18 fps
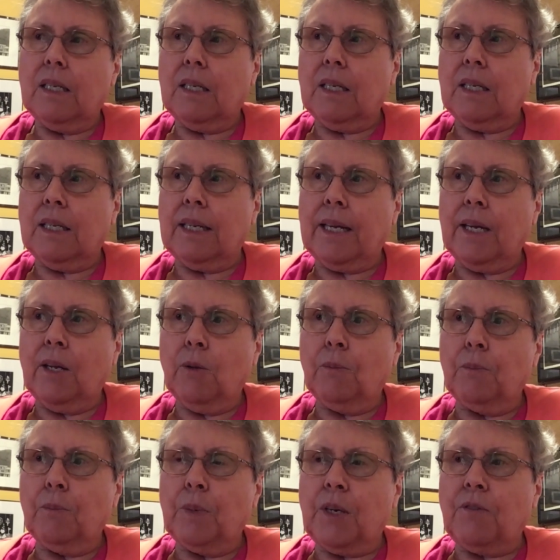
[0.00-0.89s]
It
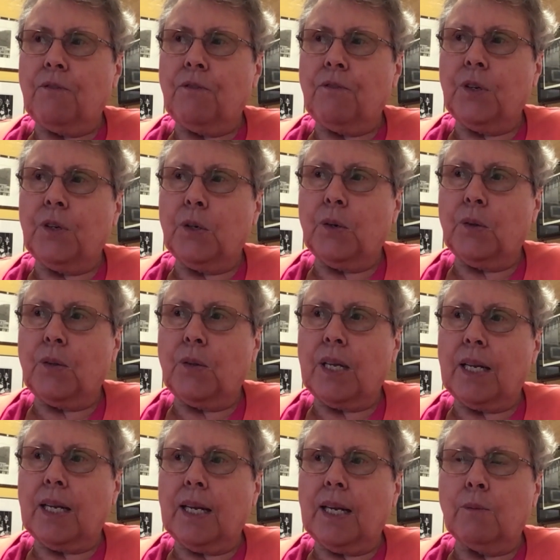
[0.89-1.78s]
helped me feel
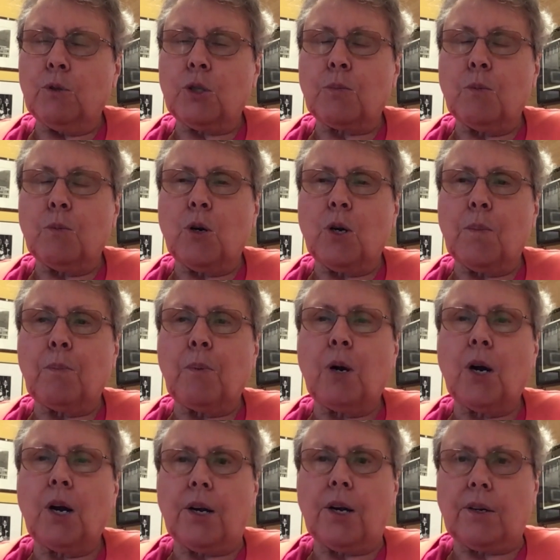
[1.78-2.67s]
that I was more a
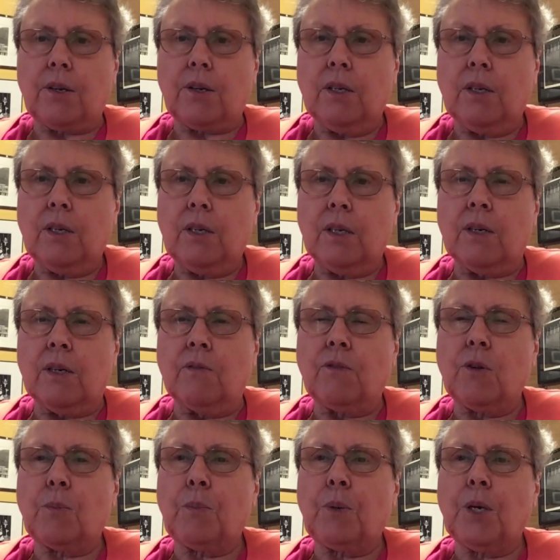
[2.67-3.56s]
part of
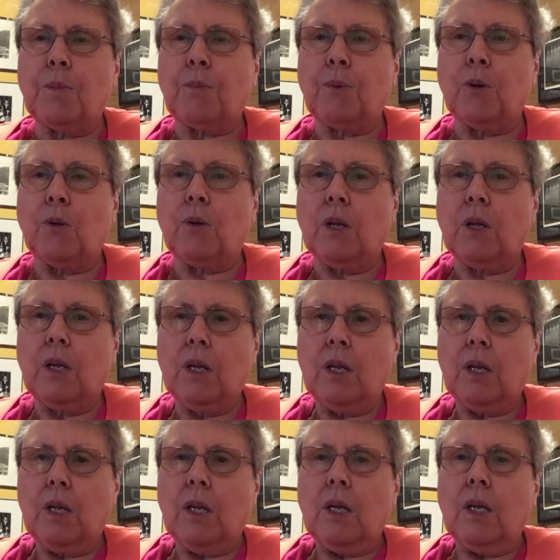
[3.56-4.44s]
the people.
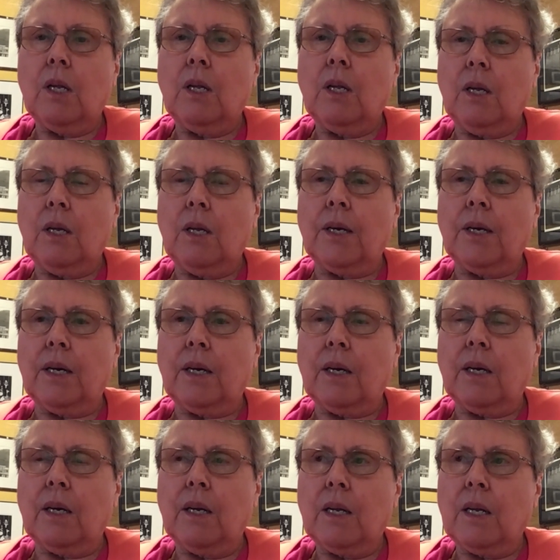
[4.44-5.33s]
Yeah,
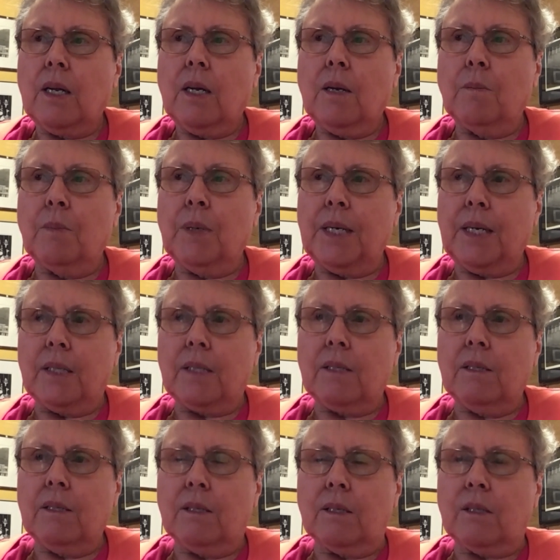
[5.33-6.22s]
but it
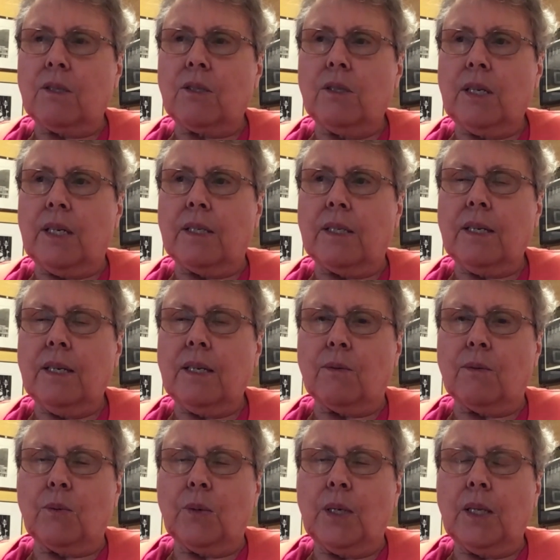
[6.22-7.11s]

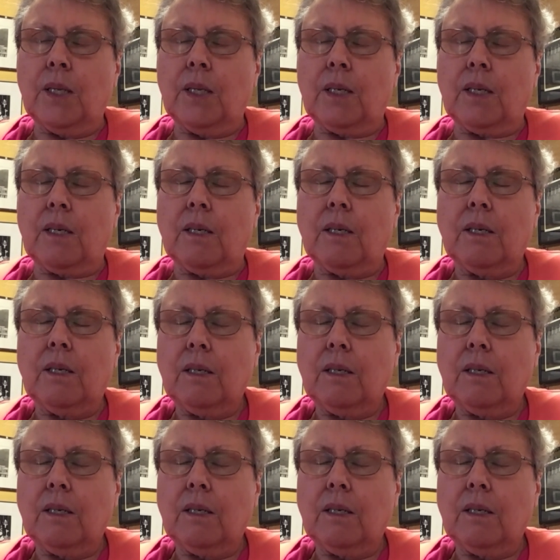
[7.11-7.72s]
didn't really